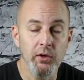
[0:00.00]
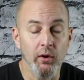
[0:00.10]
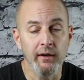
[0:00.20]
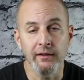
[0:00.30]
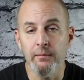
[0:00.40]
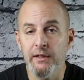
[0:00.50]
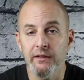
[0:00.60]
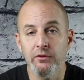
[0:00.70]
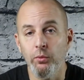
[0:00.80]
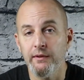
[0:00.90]
You are
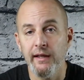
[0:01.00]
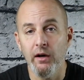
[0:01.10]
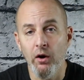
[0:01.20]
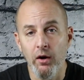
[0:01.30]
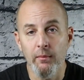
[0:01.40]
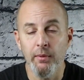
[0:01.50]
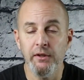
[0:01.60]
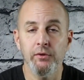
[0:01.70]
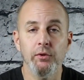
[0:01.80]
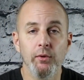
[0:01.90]
limited to what they are, but
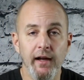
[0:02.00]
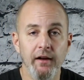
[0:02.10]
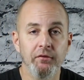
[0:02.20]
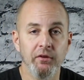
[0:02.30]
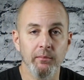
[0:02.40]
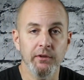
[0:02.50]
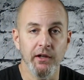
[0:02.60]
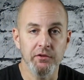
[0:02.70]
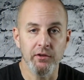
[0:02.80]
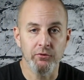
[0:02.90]
you do have some
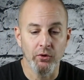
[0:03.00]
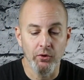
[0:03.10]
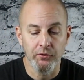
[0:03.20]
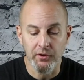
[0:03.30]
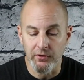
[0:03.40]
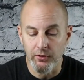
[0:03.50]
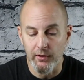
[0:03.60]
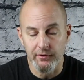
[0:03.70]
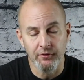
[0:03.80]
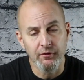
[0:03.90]
touch controls. You can
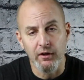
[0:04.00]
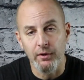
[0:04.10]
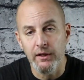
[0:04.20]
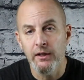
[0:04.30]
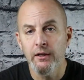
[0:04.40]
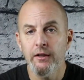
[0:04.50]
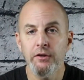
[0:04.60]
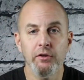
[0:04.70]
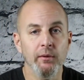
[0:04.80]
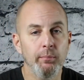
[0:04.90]
talk to Siri.
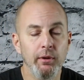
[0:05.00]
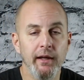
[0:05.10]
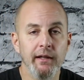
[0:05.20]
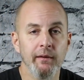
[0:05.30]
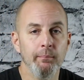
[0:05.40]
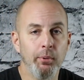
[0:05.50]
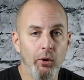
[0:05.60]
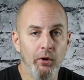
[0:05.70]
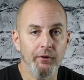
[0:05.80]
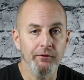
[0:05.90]
You can play and
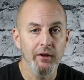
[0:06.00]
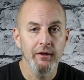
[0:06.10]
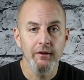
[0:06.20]
pause.